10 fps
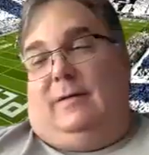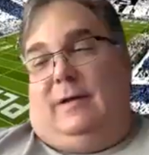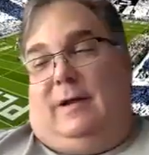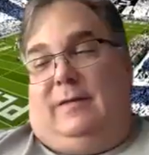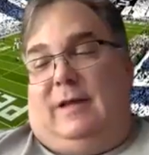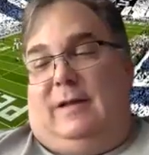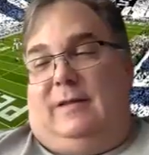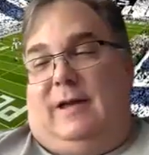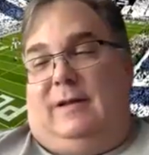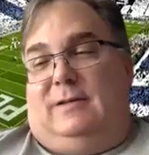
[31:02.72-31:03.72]
that
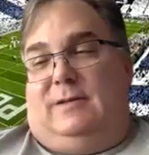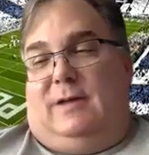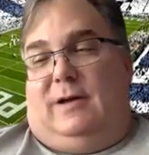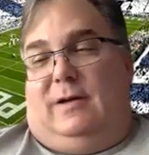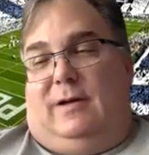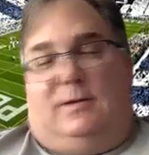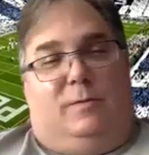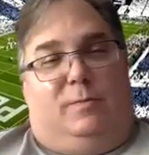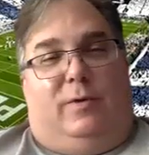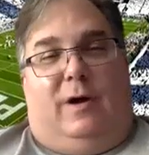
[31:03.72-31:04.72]
that is a
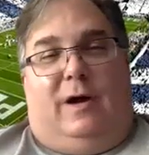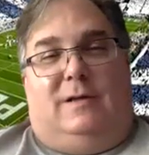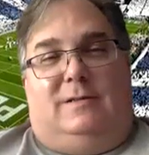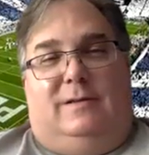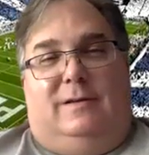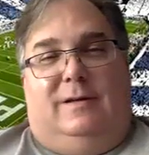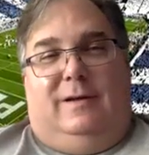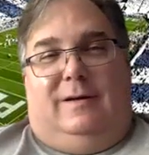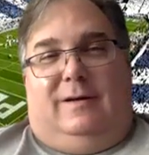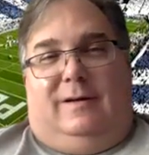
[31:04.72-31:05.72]
surprise
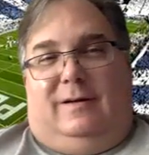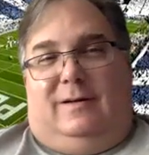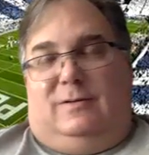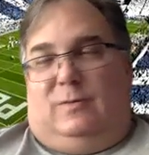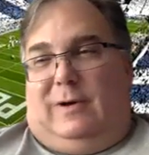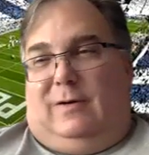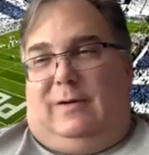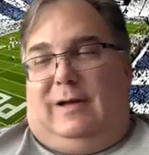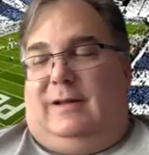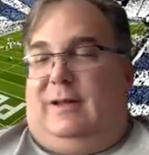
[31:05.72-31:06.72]
uh, as well.
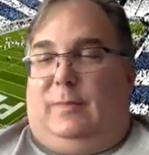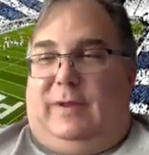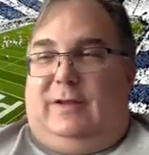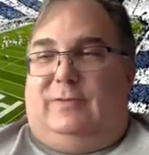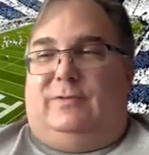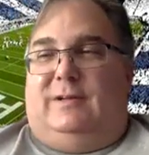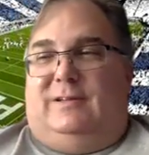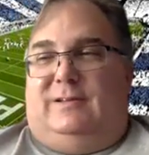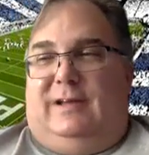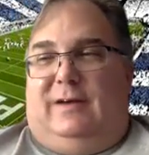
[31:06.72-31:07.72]
That, will be interesting to
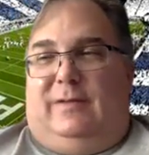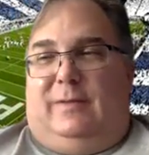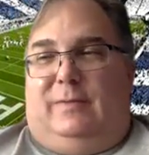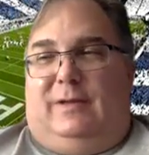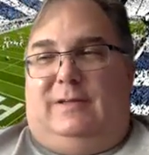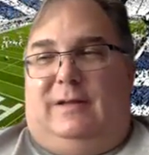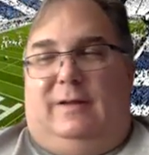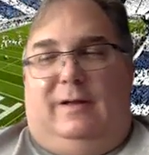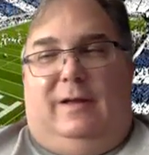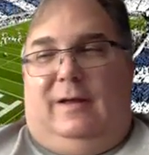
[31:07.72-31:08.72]
see how that plays out.
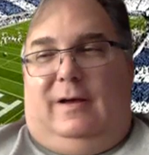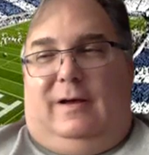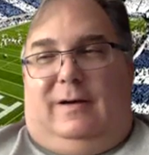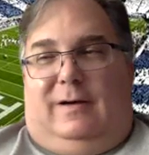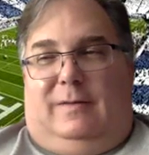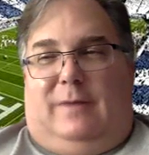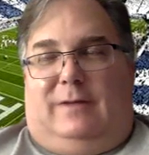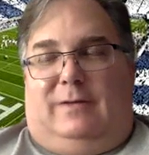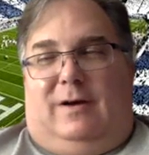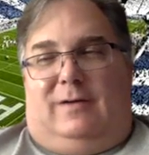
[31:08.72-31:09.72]
Uh, I
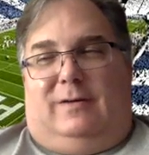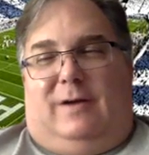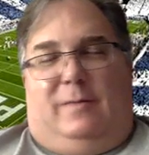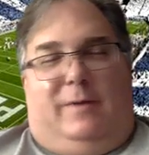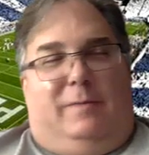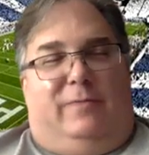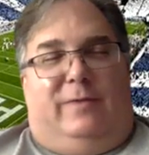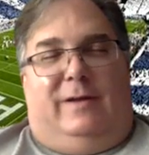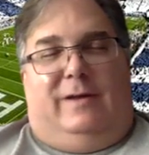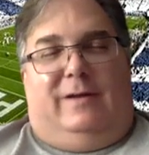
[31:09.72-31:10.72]
talked to my, my
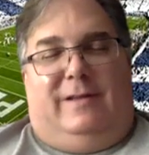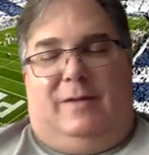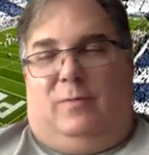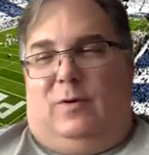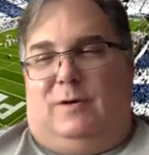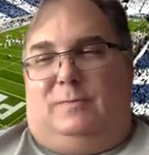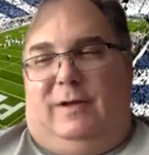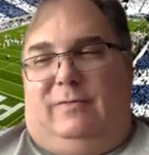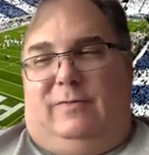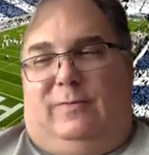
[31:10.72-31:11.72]
friend uh, Dan Morris
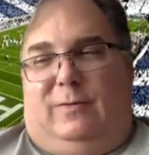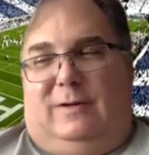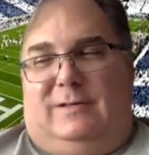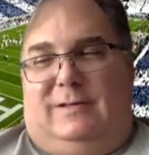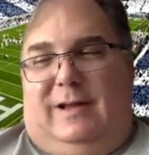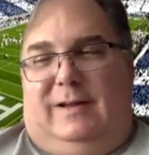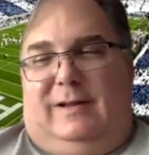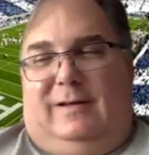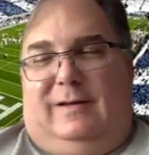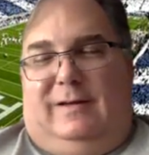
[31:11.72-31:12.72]
played for Florida State,
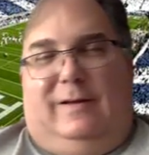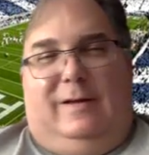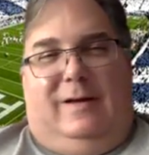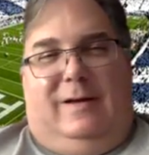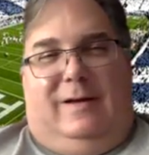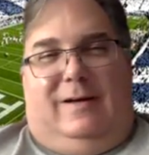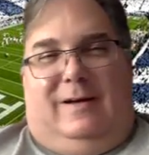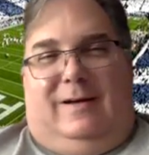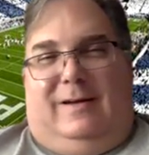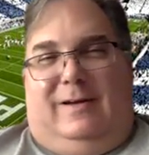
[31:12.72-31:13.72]
and uh,
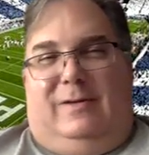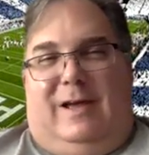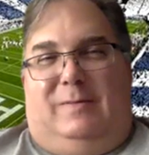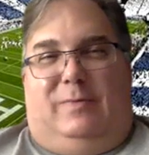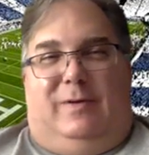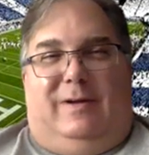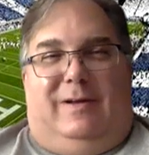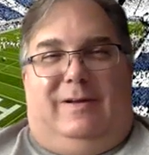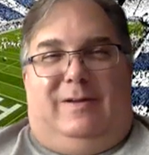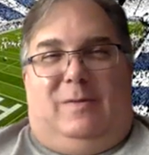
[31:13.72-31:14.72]
uh, I know Dan,
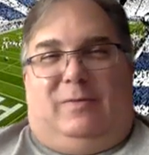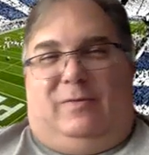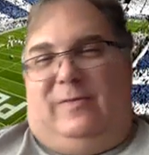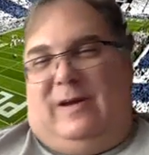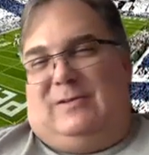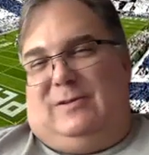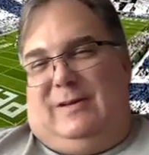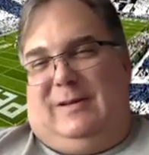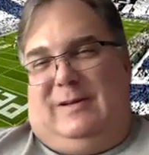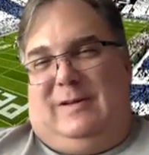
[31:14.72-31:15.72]
you know,
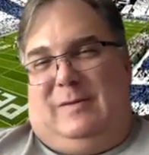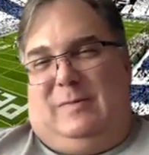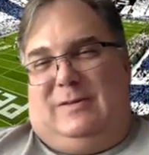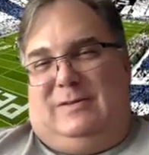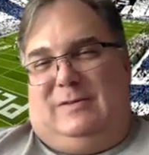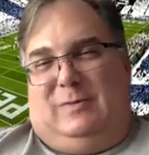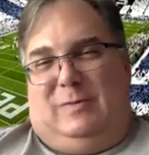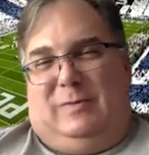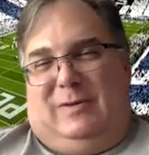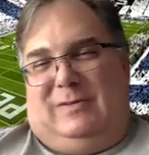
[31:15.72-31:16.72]
professionally in, in, the business
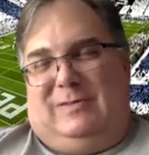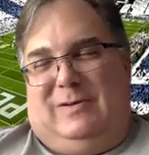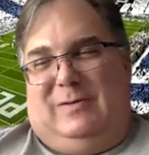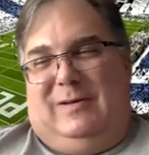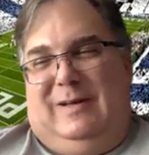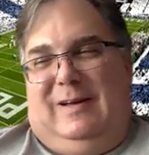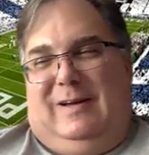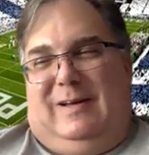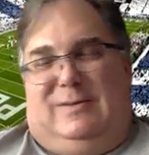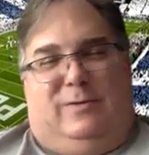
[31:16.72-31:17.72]
world, but also
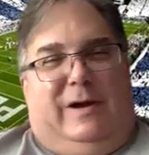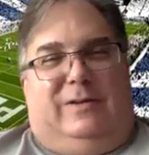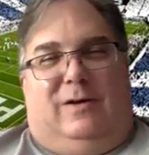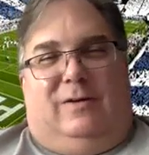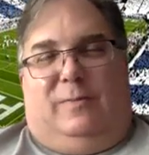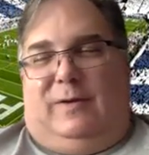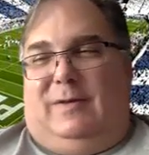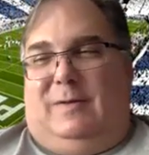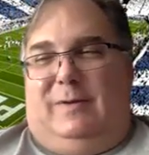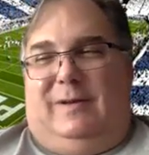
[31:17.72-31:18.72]
it's great talking about
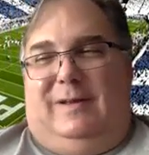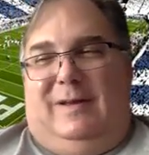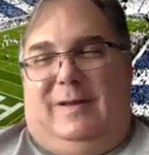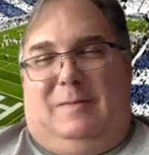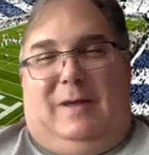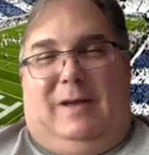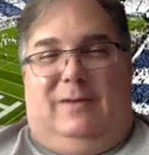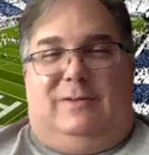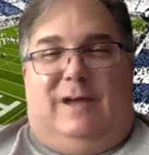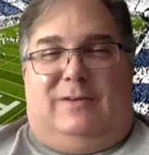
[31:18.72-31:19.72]
him. But man,
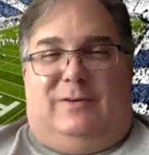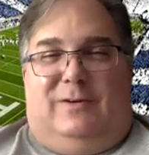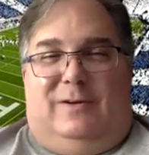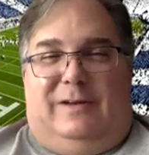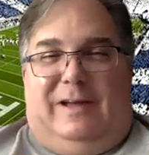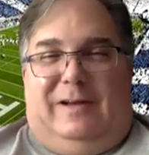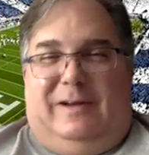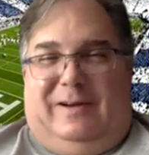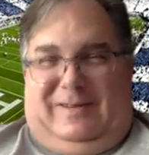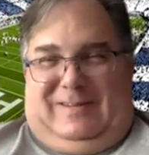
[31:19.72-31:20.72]
those guys are hurting down
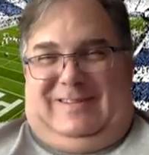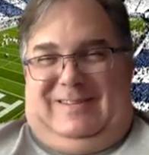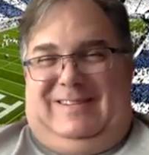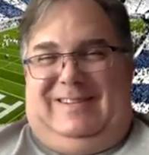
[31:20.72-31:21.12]
there